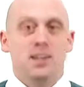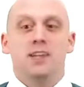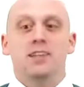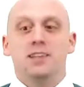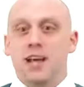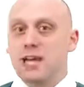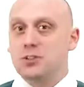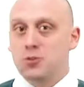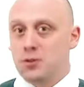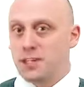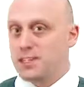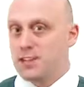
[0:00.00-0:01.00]
not
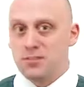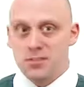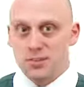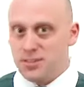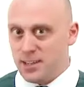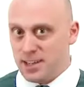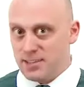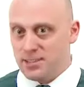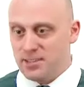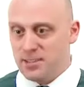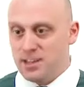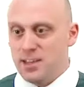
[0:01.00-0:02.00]
20, 10, 15.
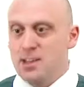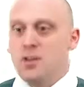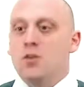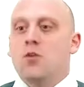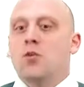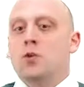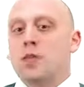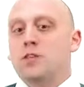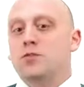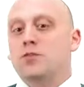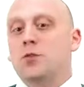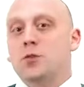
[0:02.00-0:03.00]
What that's
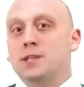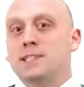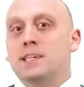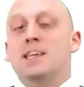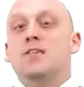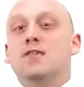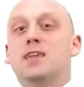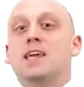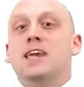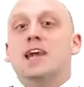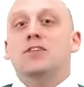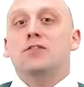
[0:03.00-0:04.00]
for is if they
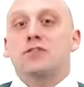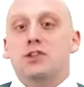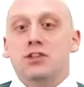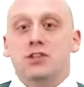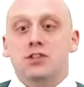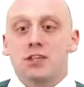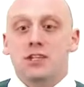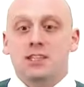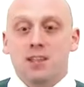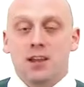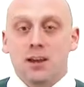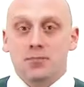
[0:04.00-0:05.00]
can't finish the
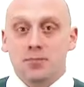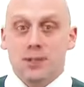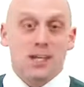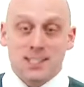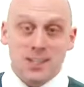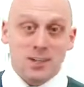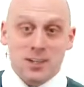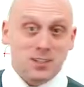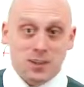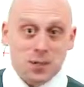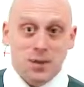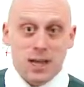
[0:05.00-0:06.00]
exam because they
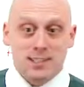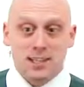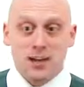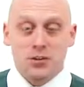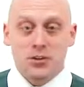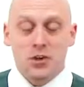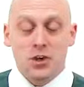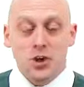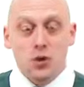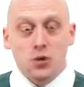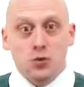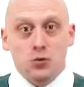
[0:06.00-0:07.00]
start to pass out,
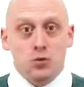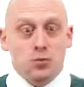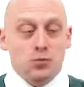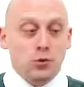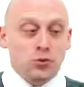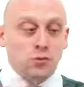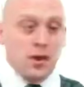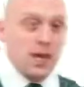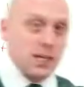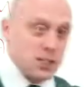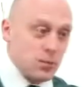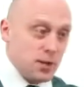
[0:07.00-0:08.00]
you push them back
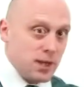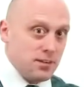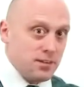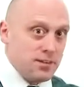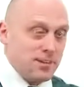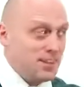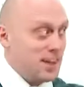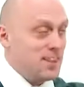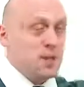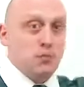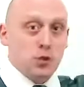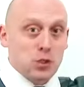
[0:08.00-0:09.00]
on the bed and
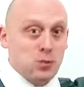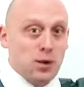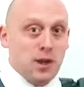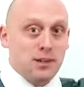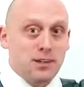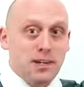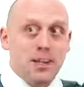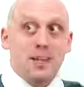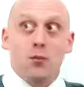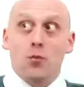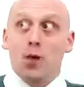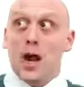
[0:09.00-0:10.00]
then push the button.
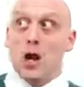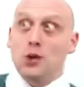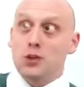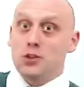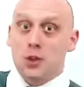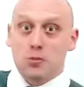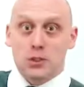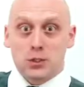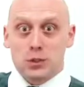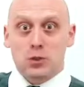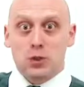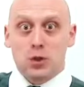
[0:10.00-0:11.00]
And wow, look, the numbers are
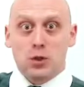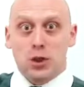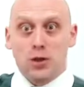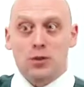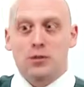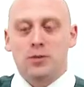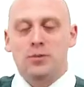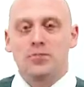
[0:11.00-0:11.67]
so low.